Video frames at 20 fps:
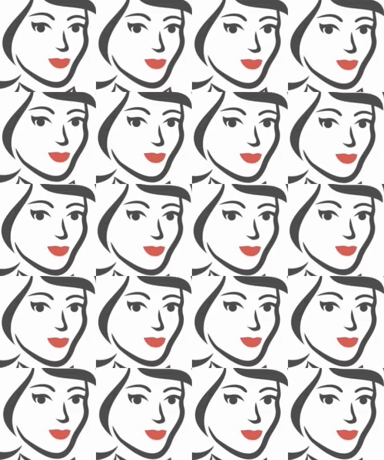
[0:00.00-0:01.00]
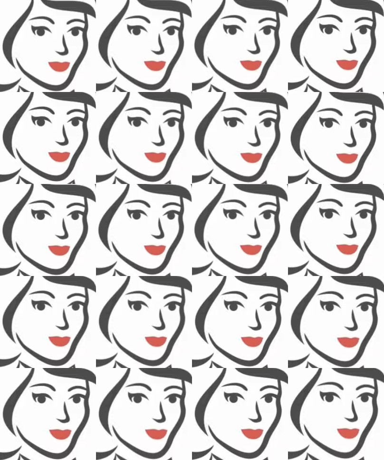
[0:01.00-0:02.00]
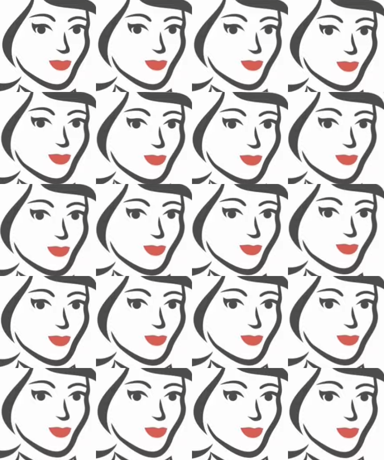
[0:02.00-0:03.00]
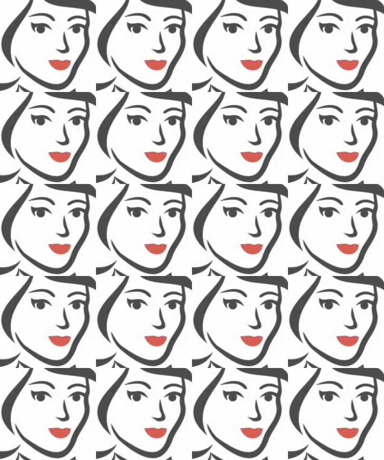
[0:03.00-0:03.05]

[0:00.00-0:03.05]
just come and eat, and but they never